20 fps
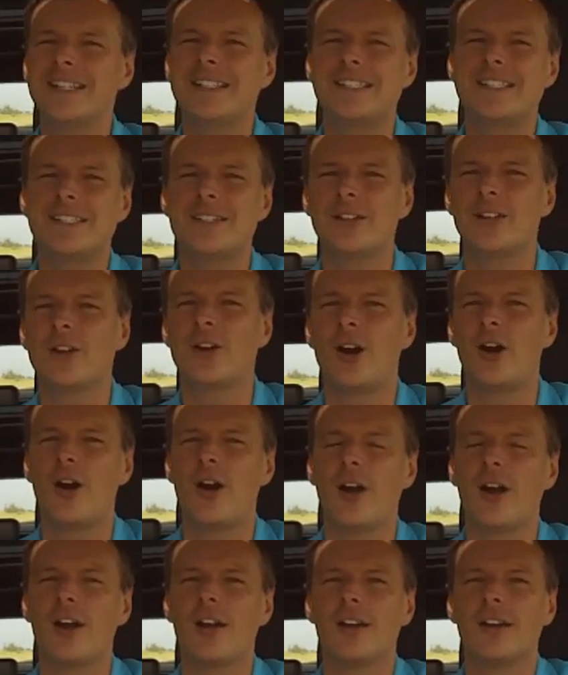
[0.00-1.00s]
It's still a
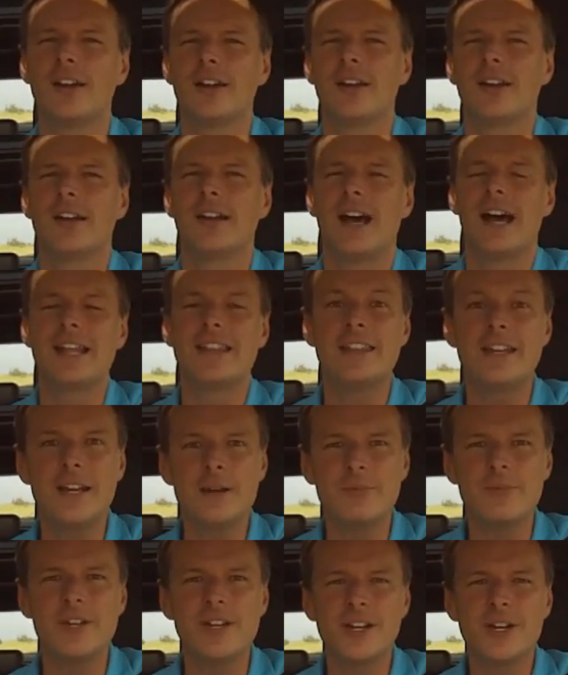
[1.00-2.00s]
car. I think
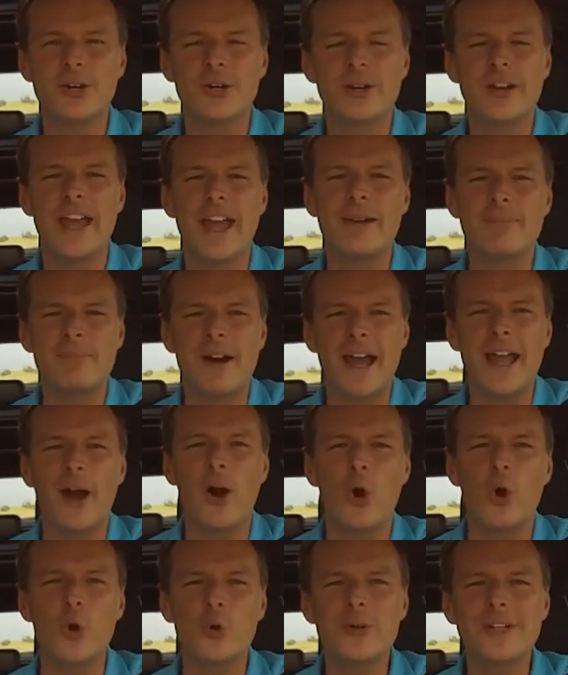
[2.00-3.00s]
I'm going to create my
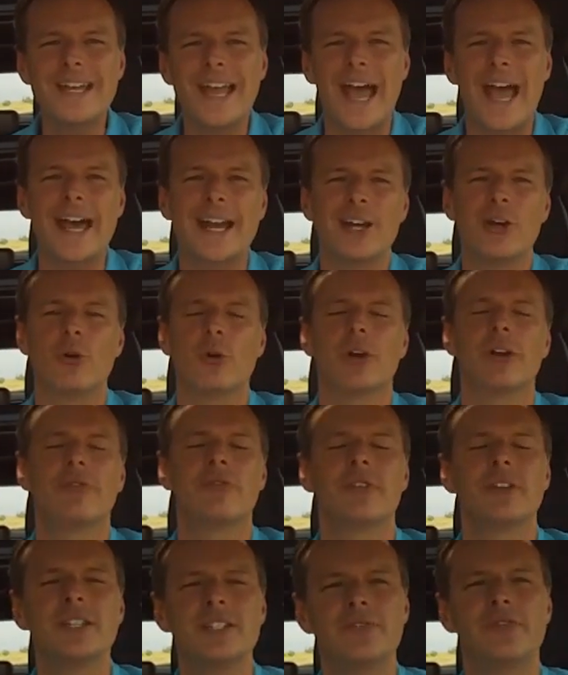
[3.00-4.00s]
own category
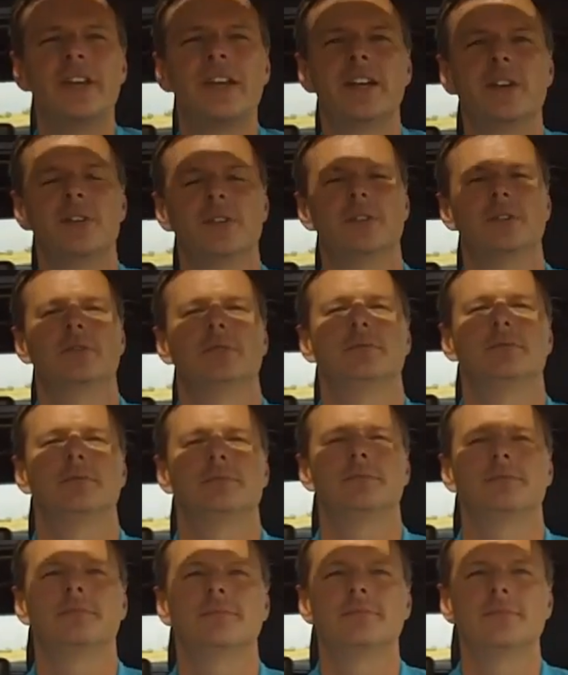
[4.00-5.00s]
for this vehicle.
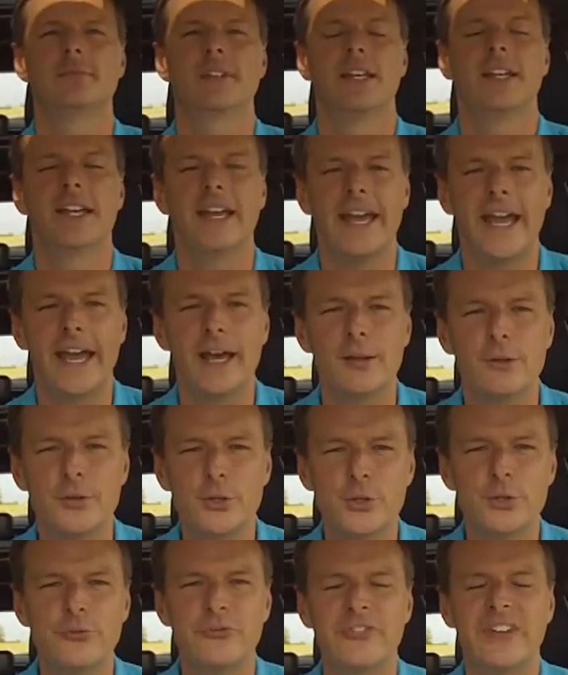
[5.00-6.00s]

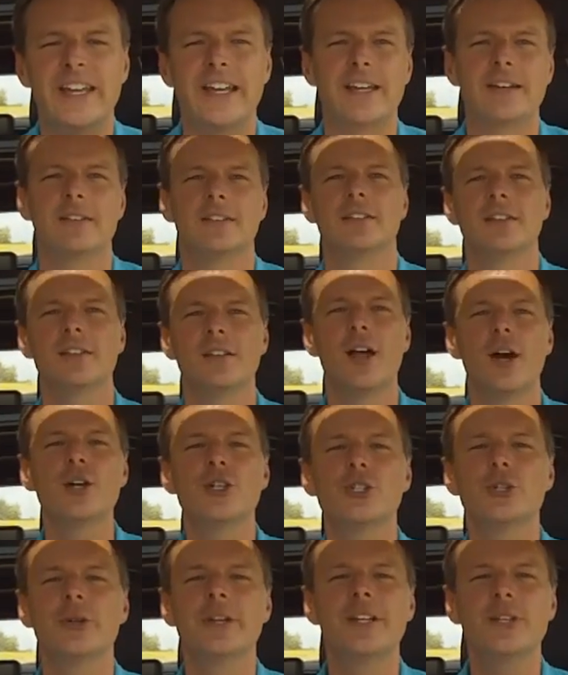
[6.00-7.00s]
LUV,
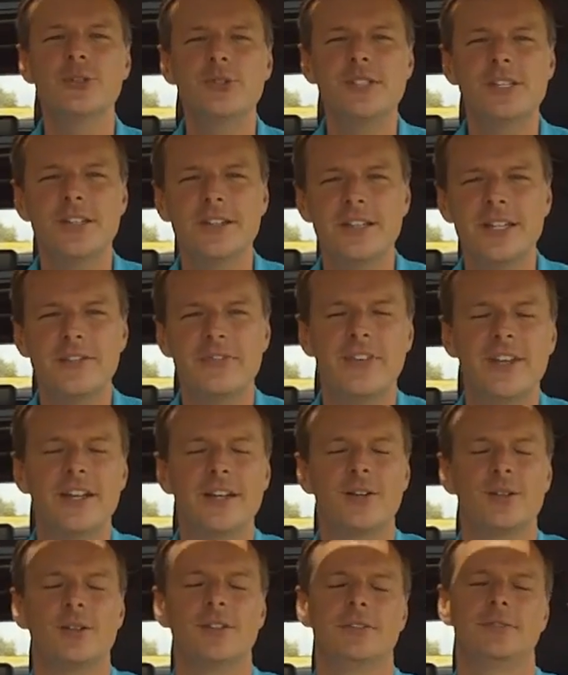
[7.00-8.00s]
luxury utility
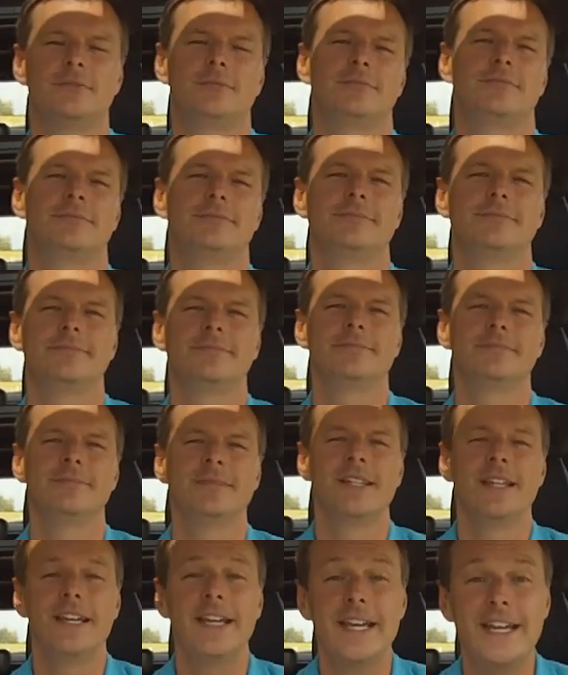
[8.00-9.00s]
vehicle.
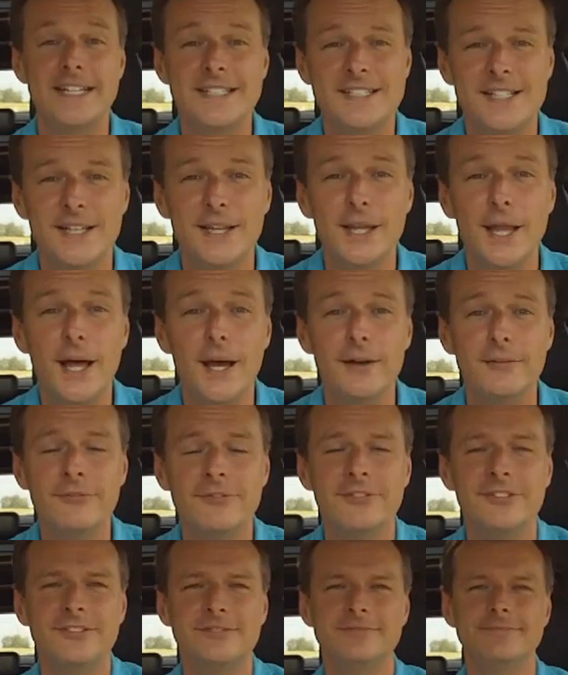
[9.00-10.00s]
It's a love.
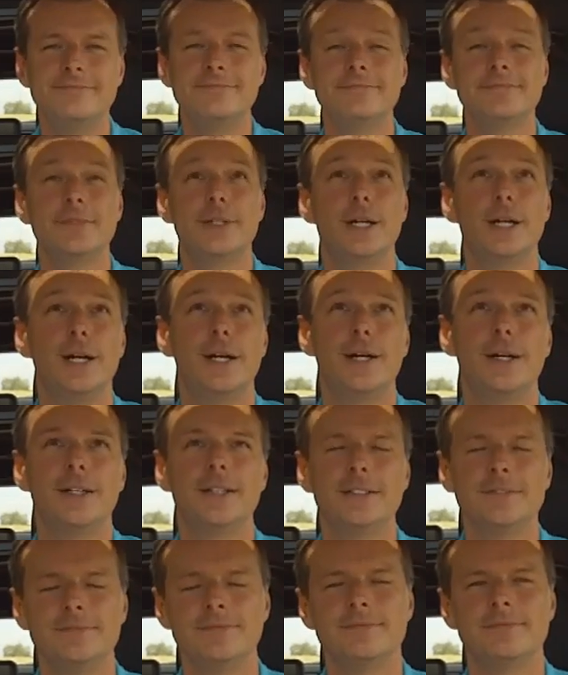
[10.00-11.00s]
Oh,
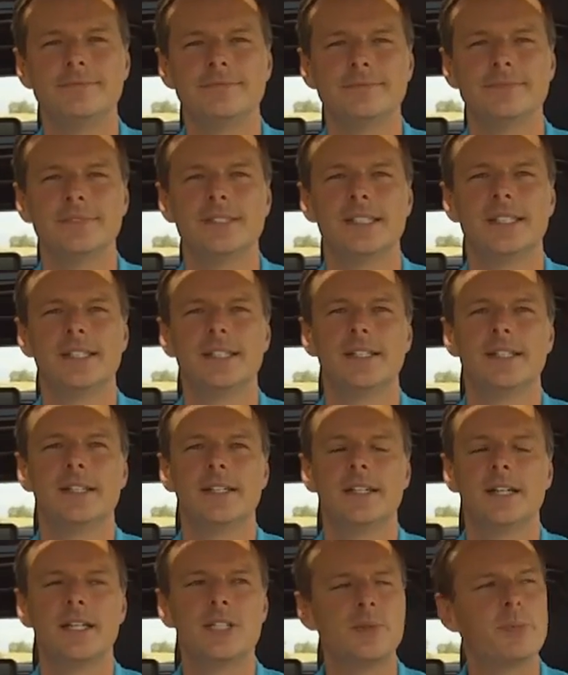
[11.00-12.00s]

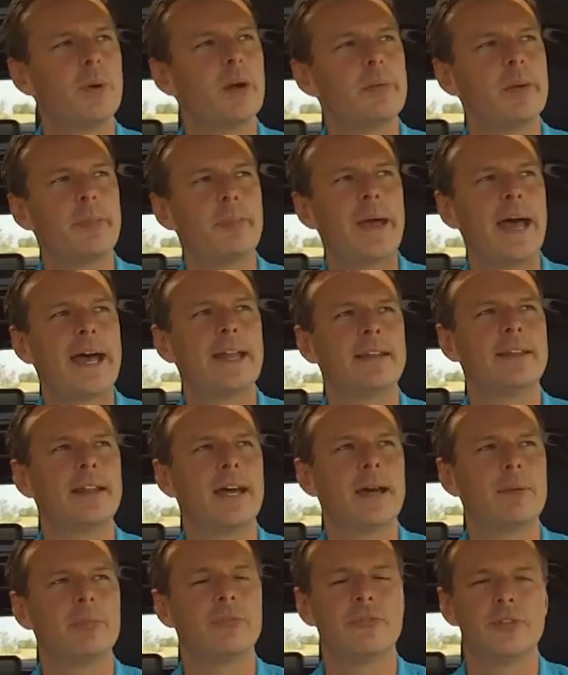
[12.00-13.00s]
I should probably patent
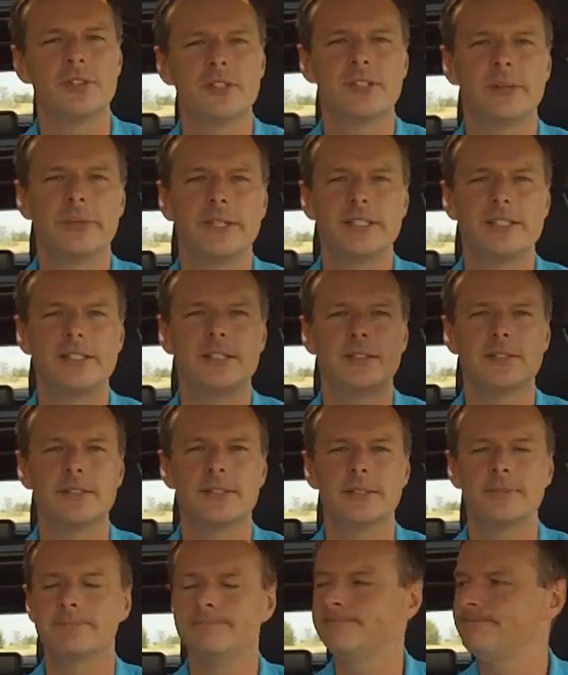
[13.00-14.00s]
that before somebody steals
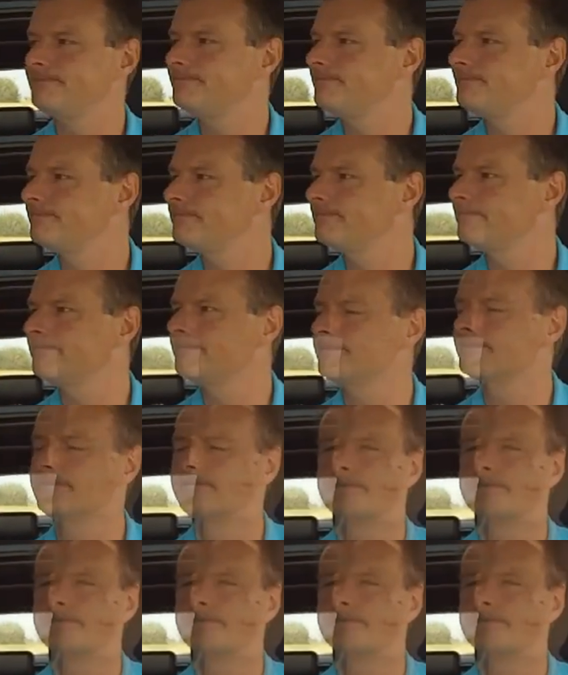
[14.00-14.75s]
it. Of